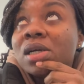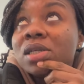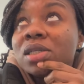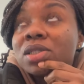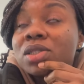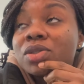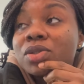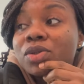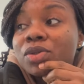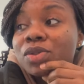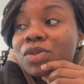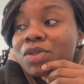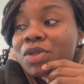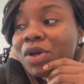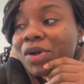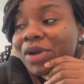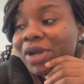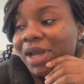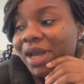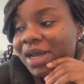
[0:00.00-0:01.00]
so
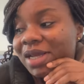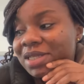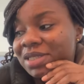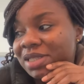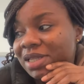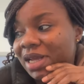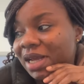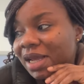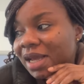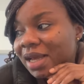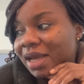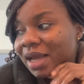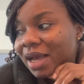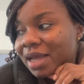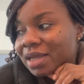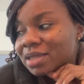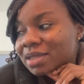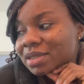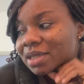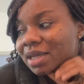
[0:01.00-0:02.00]
sorry guys like i
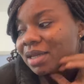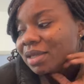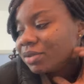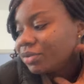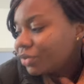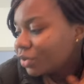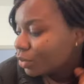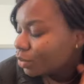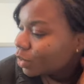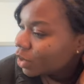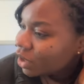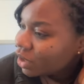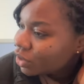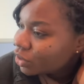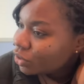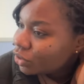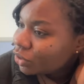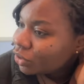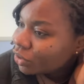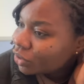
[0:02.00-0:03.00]
said from the
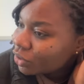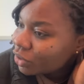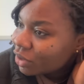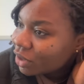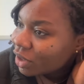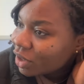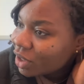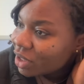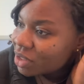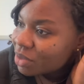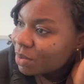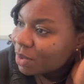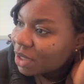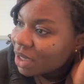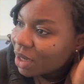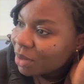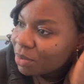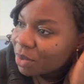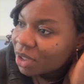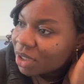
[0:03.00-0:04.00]
intro a lot has been
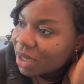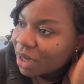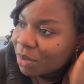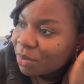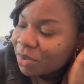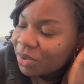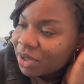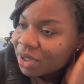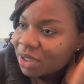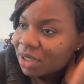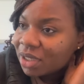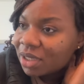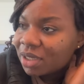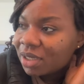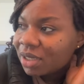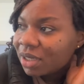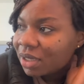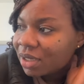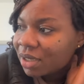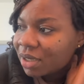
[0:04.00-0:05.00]
happening apparently